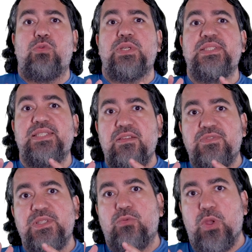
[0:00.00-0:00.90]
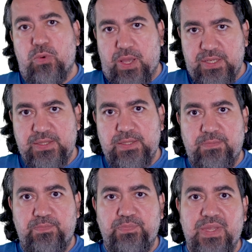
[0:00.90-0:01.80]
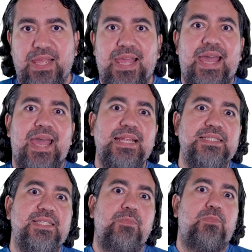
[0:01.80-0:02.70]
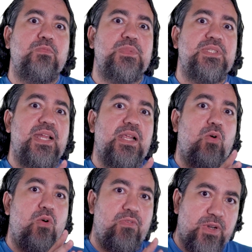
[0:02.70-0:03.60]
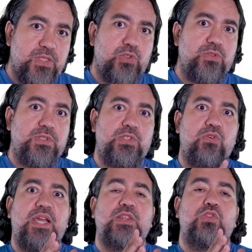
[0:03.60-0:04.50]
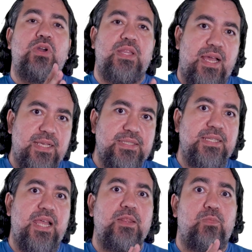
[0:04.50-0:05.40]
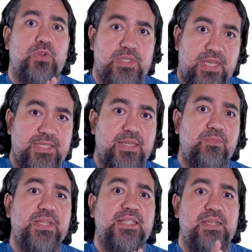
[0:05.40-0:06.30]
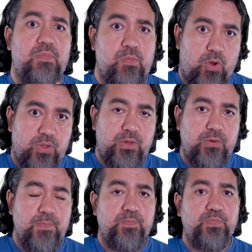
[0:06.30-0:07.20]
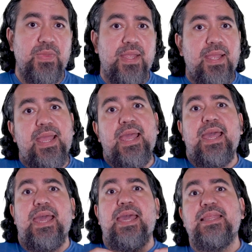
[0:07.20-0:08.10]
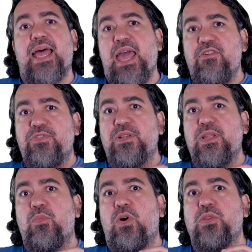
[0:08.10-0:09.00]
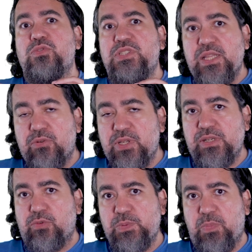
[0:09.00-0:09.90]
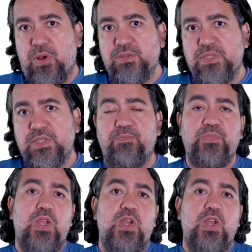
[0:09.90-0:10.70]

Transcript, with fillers: receives the request, hands the prompt data over to, to get tokenized and processed by the Gemma model. And after the model generates a response,